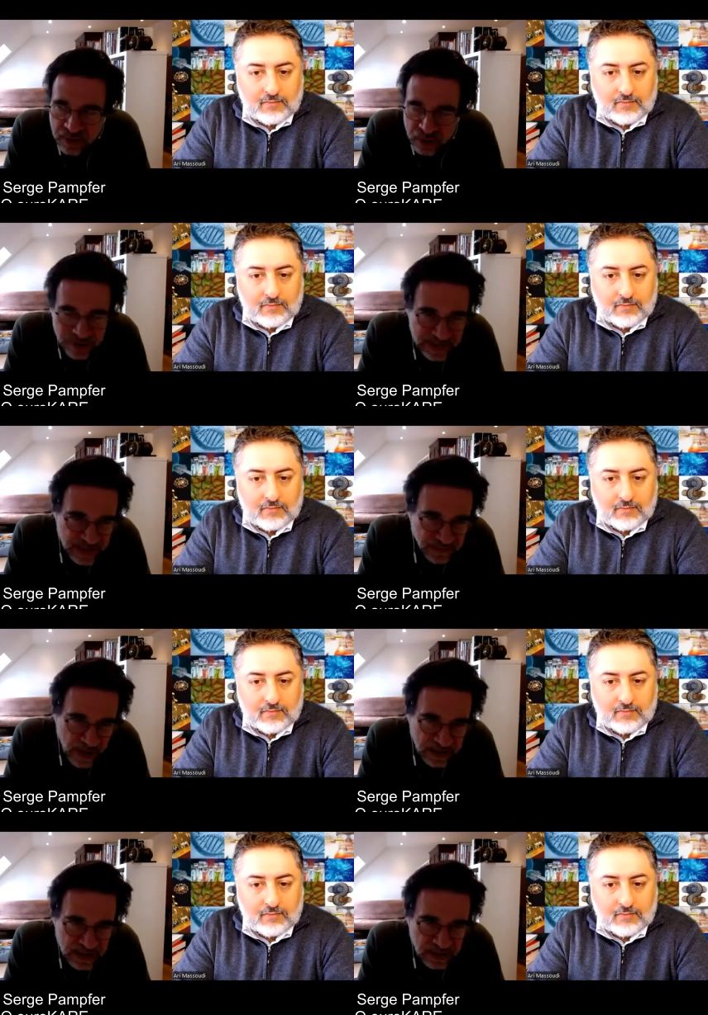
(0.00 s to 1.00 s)
Speaker 1: success
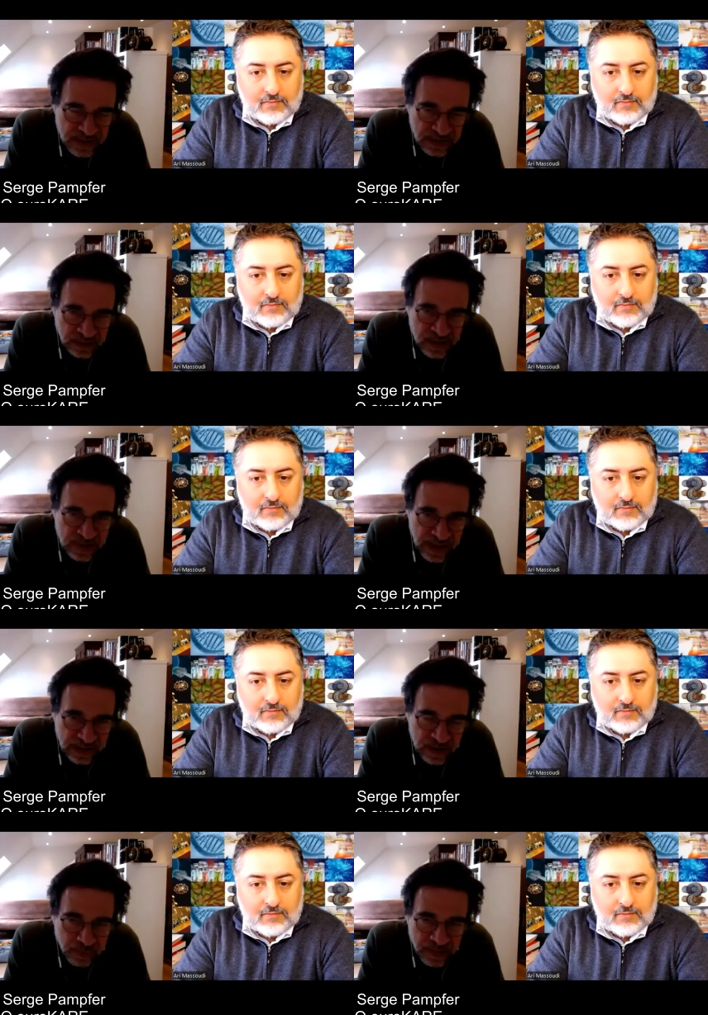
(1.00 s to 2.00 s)
factors in a
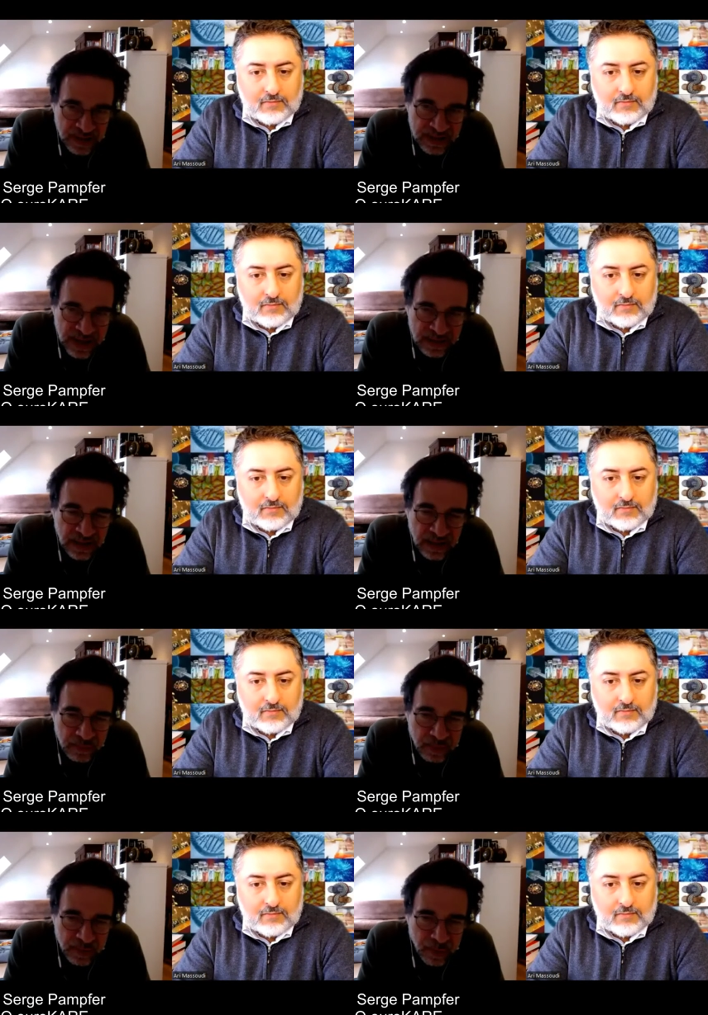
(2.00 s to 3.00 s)
startup is that
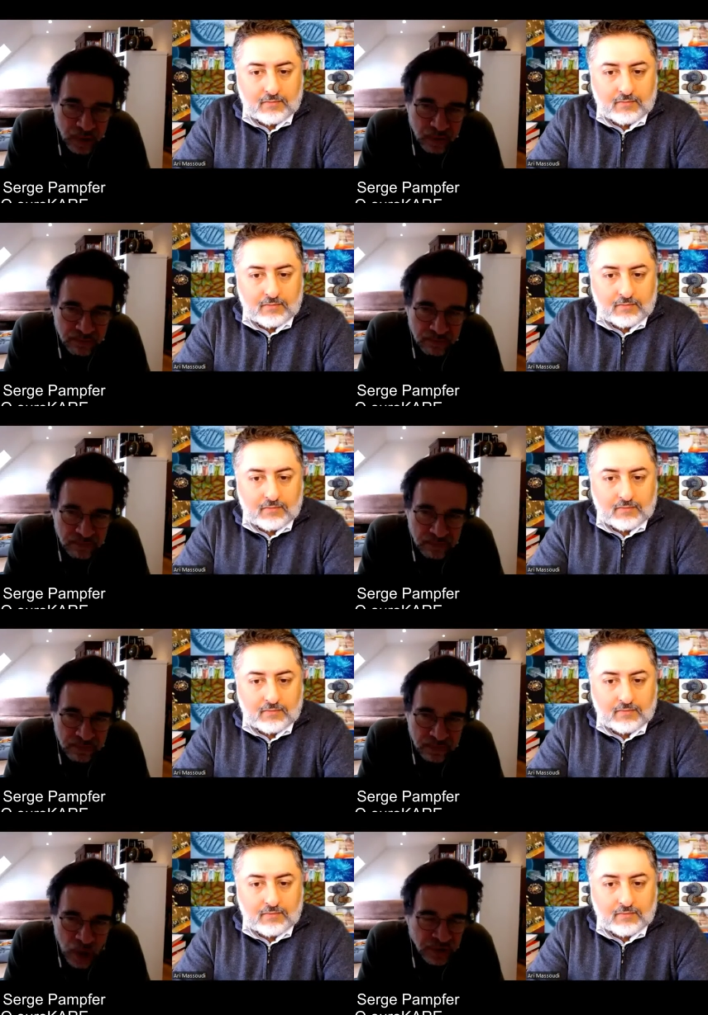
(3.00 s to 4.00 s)
people
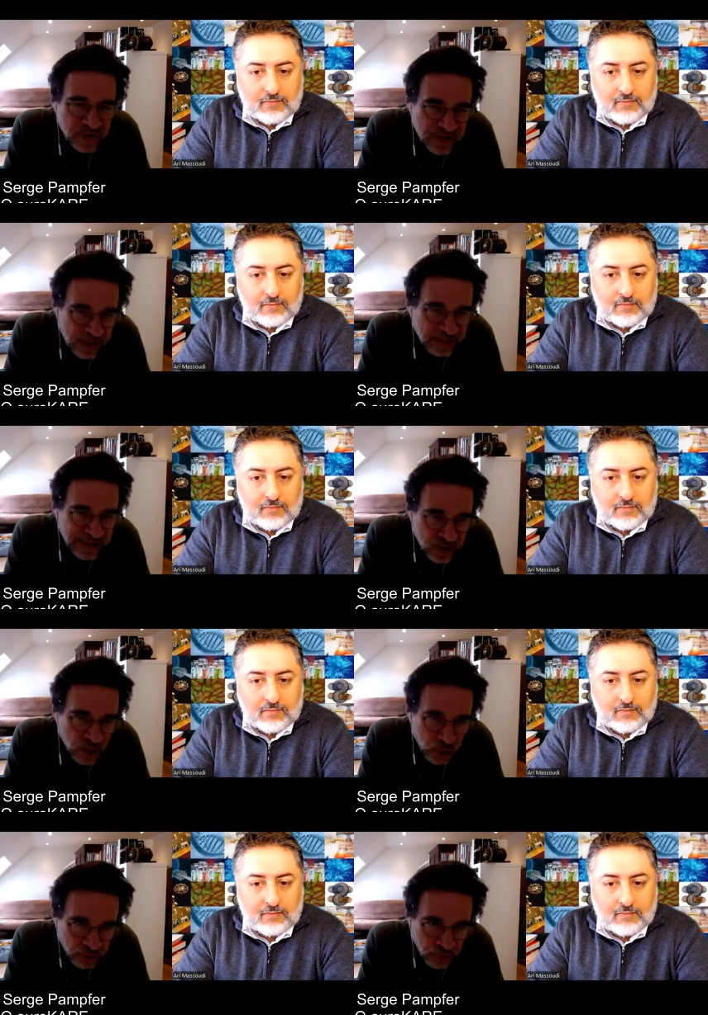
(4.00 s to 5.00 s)
understand each
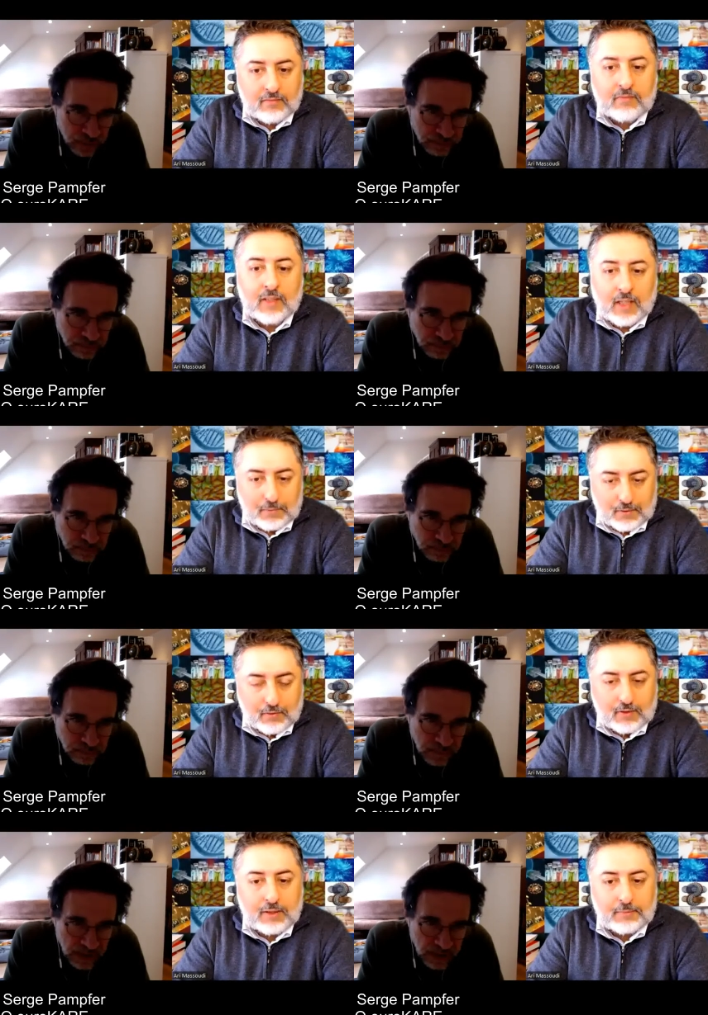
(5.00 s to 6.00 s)
other.
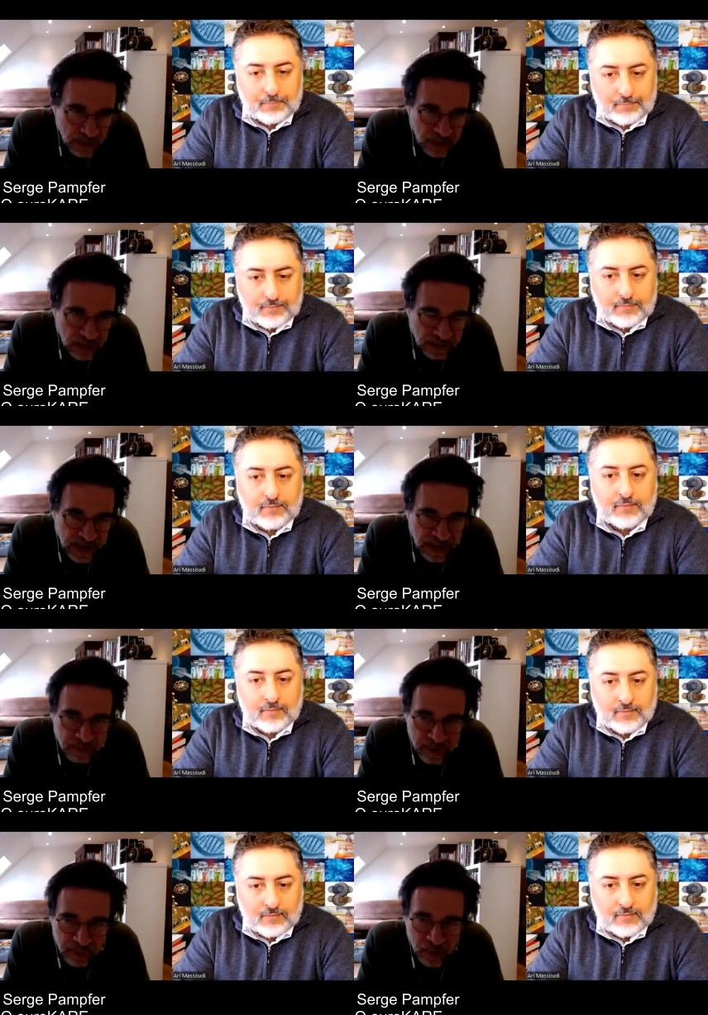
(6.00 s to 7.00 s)
Speaker 2: Absolutely.
Speaker 1: That
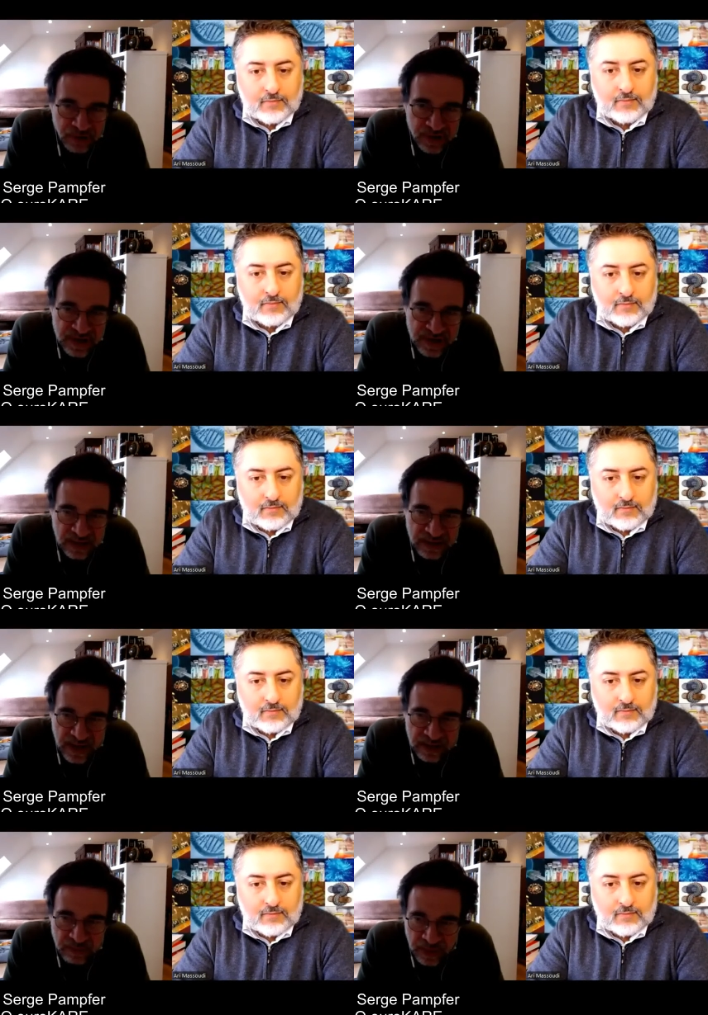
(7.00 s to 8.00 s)
people understand
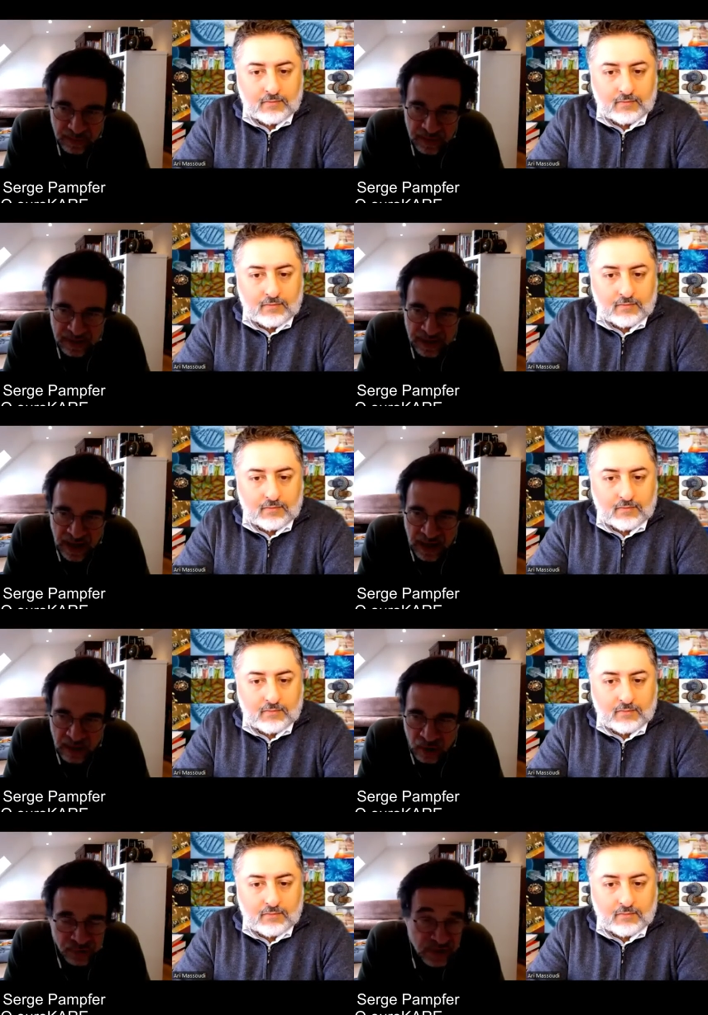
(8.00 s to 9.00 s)
that maybe they are
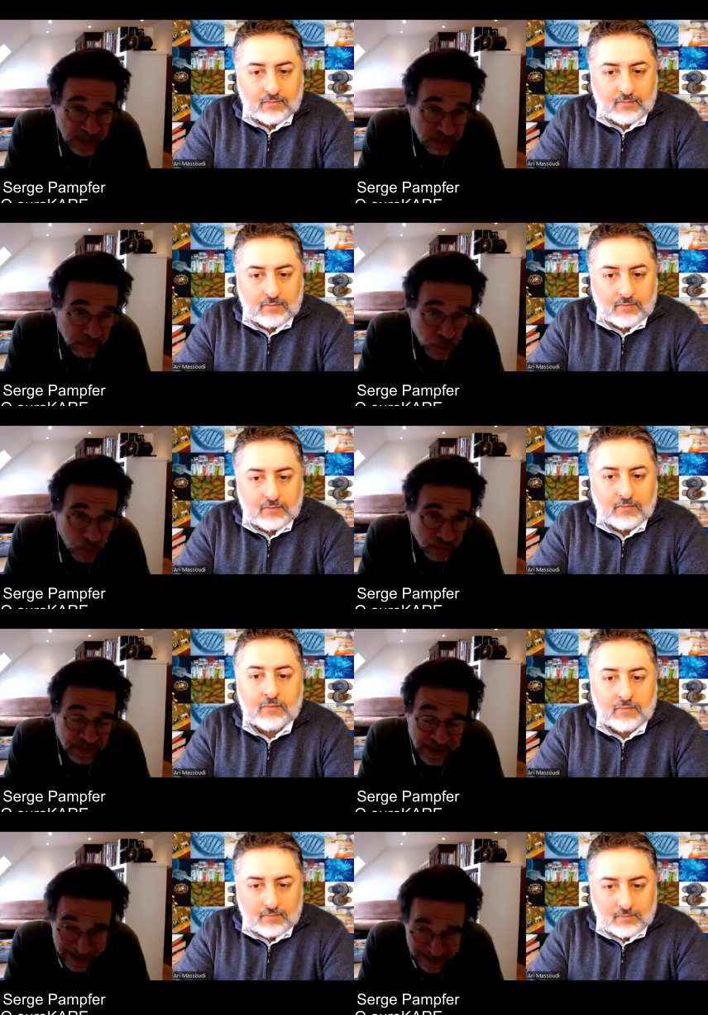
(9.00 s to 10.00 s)
on the same boat, they
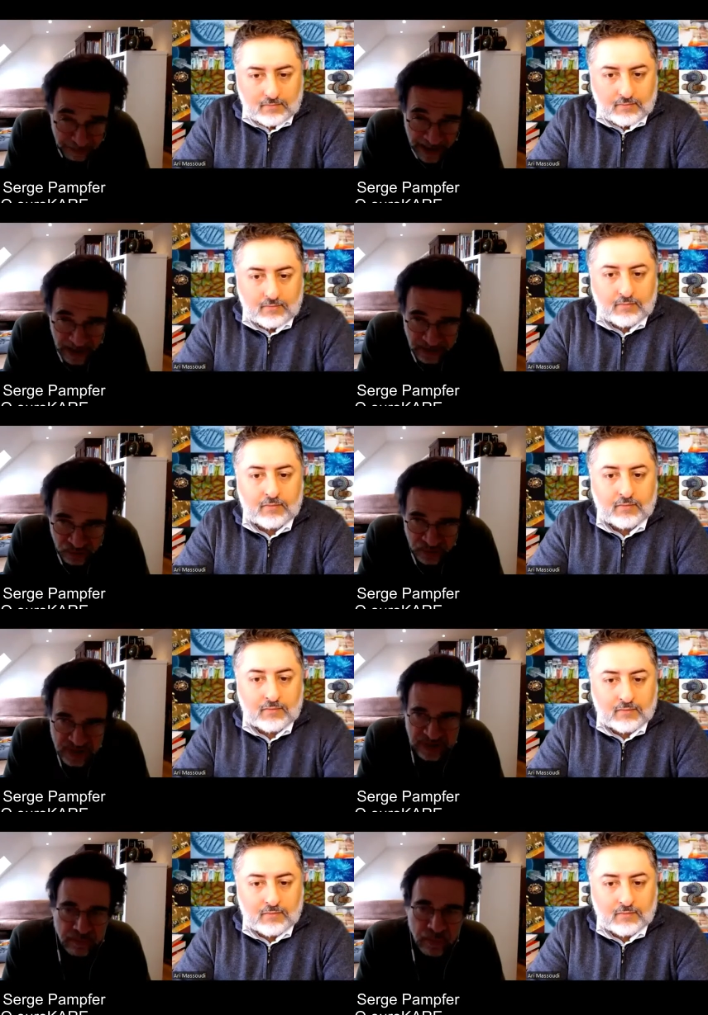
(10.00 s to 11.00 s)
are embarked on the
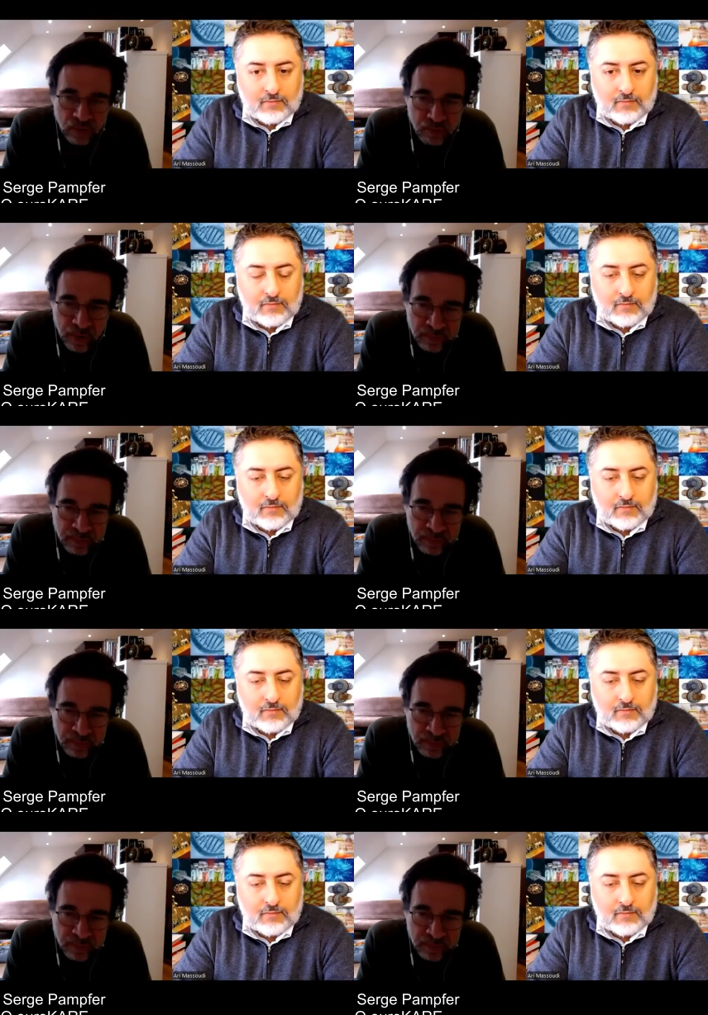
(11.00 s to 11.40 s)
same boat, but